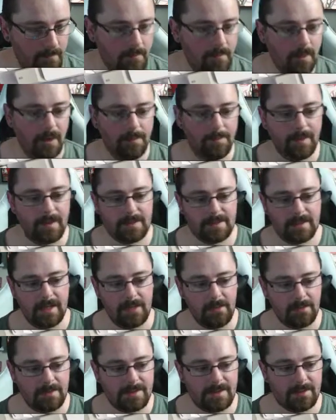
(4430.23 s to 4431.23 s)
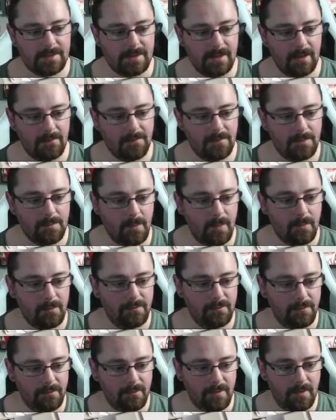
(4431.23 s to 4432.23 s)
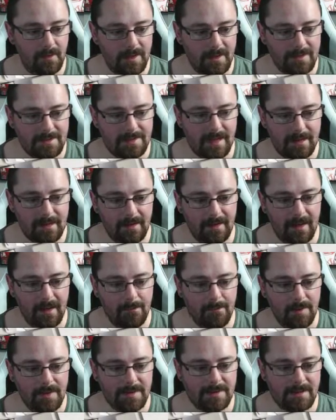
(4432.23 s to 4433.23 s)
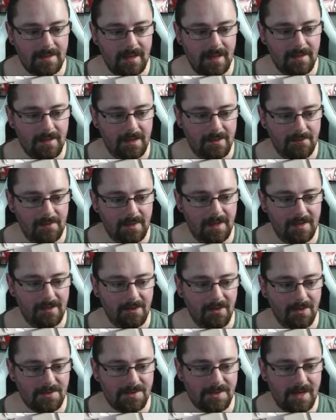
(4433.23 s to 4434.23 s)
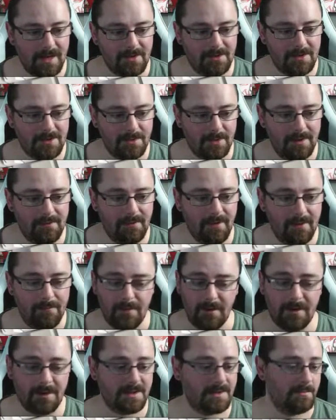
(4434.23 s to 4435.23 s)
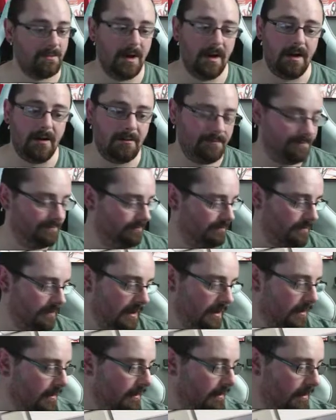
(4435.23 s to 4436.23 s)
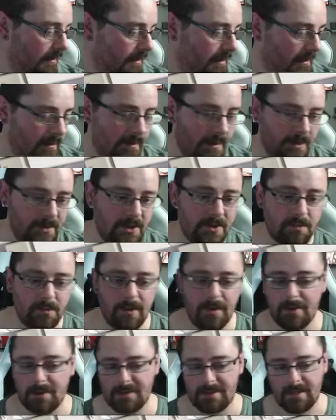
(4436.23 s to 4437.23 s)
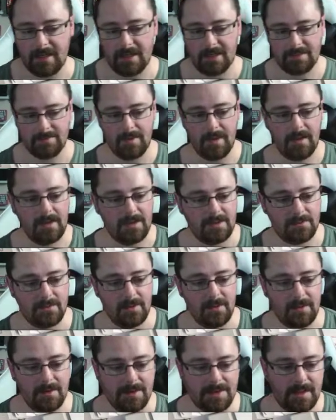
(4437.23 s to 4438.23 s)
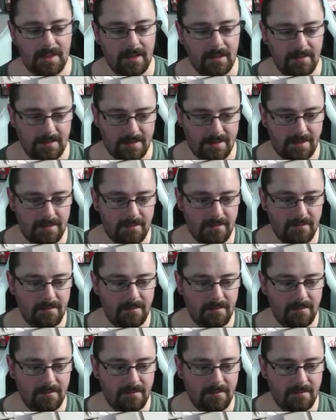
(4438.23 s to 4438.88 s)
Holy Panda's saying, not to sound selfish, but I would have noted 10k bits to Nathan if it didn't cost an extra 25 bucks. Well, it's just one of those things, man. It's one of those things.